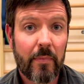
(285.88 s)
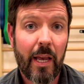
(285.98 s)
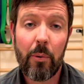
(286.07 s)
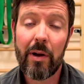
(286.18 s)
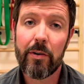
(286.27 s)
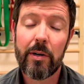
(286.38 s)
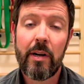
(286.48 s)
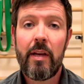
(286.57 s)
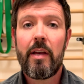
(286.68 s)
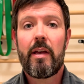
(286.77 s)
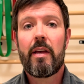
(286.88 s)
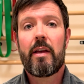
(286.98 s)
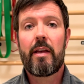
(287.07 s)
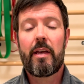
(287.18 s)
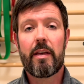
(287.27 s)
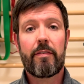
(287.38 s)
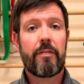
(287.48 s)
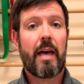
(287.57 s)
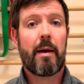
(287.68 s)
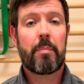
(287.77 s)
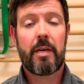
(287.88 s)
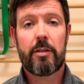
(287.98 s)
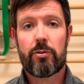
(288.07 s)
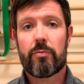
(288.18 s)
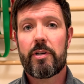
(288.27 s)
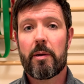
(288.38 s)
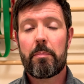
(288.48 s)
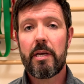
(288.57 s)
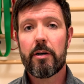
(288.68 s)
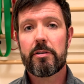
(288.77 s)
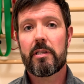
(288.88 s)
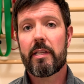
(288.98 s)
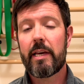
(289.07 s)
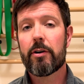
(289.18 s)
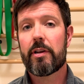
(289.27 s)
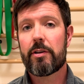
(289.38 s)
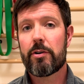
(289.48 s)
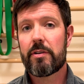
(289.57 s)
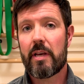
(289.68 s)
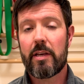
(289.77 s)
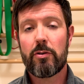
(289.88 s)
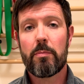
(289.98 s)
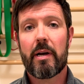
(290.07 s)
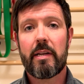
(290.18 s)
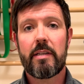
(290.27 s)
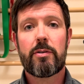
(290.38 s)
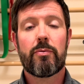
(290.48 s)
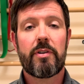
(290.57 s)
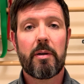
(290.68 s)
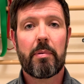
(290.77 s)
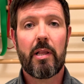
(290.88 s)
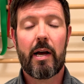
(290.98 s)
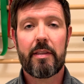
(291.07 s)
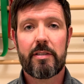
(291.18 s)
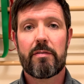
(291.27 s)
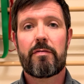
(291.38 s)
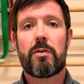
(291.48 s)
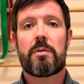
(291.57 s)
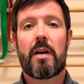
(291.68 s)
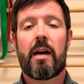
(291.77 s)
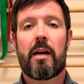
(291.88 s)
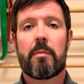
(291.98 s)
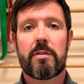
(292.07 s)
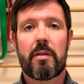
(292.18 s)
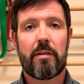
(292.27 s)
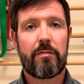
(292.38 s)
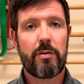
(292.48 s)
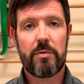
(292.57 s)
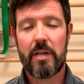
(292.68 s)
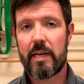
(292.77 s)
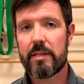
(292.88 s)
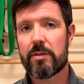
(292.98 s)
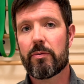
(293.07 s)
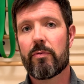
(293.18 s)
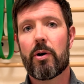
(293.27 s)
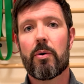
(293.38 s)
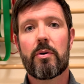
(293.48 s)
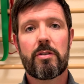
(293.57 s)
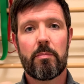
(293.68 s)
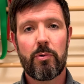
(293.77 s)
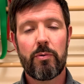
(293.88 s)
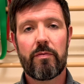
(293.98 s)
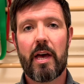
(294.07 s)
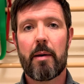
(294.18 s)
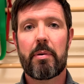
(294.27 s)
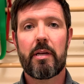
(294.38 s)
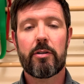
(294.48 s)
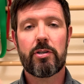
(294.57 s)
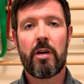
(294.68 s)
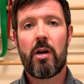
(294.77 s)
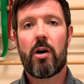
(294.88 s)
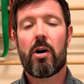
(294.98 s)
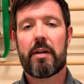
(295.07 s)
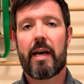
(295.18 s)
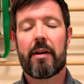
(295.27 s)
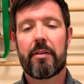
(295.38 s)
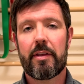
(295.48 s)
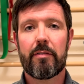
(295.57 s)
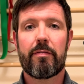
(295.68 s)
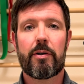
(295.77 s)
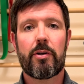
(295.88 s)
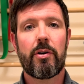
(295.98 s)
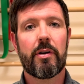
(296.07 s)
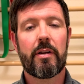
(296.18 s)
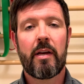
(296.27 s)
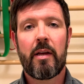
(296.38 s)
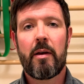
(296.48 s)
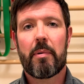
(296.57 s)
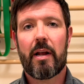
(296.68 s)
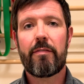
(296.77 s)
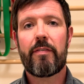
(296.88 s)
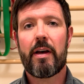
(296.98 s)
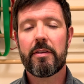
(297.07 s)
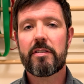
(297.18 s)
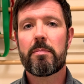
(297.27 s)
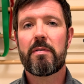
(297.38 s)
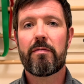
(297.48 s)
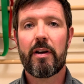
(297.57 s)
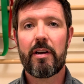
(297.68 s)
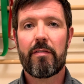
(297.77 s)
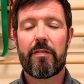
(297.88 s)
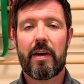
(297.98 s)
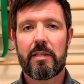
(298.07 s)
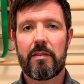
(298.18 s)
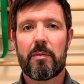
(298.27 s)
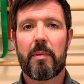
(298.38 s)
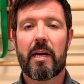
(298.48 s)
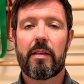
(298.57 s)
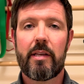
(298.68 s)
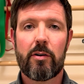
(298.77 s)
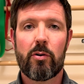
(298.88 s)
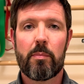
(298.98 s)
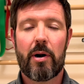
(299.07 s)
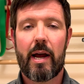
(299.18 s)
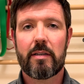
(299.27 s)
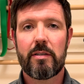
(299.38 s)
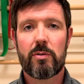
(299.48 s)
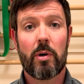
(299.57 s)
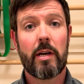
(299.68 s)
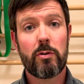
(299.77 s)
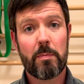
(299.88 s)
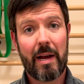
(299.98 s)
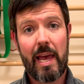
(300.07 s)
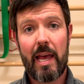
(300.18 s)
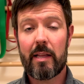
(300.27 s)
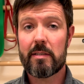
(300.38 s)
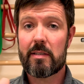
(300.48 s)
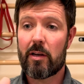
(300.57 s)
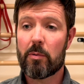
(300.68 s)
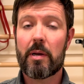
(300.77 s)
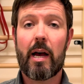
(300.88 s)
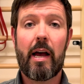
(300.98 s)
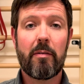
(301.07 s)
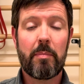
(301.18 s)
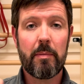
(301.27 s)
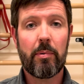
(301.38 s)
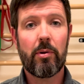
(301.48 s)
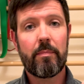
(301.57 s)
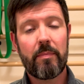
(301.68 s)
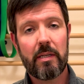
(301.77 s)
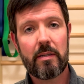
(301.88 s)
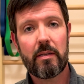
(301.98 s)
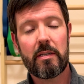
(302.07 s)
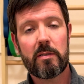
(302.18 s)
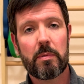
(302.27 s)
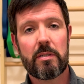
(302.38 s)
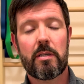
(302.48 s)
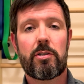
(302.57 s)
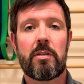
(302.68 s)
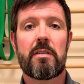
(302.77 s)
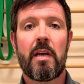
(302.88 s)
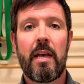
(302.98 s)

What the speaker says: However, if that pinch reappears later in your day, you might need to reapply this a few times, a few days in a row, to move that pinch on out of there for good. But I found this to be very effective in my clinical practice, where I use my hands to help guide people into these positions.